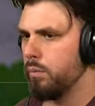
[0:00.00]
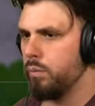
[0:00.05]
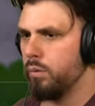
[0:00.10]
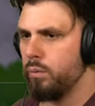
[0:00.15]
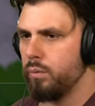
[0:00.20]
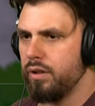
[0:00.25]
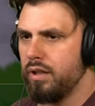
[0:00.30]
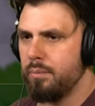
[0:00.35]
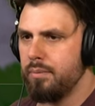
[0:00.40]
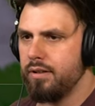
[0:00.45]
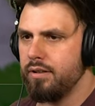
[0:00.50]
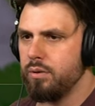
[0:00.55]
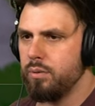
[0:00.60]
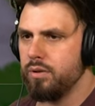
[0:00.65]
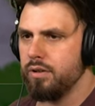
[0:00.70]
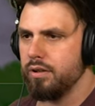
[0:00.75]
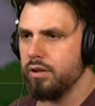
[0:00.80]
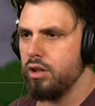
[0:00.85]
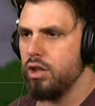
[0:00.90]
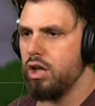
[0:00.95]
What am I
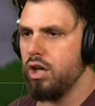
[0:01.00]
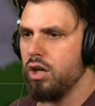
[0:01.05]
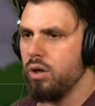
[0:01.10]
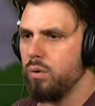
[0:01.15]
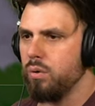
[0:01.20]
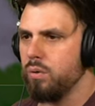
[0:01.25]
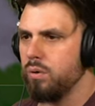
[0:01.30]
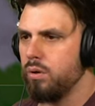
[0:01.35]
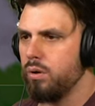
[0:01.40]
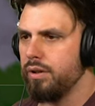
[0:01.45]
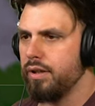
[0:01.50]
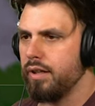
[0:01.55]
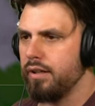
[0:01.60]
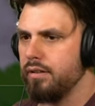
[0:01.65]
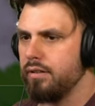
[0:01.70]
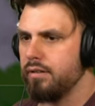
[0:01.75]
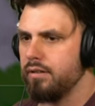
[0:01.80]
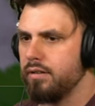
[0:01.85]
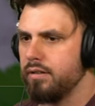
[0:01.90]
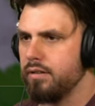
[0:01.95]
doing? Yo! Hold on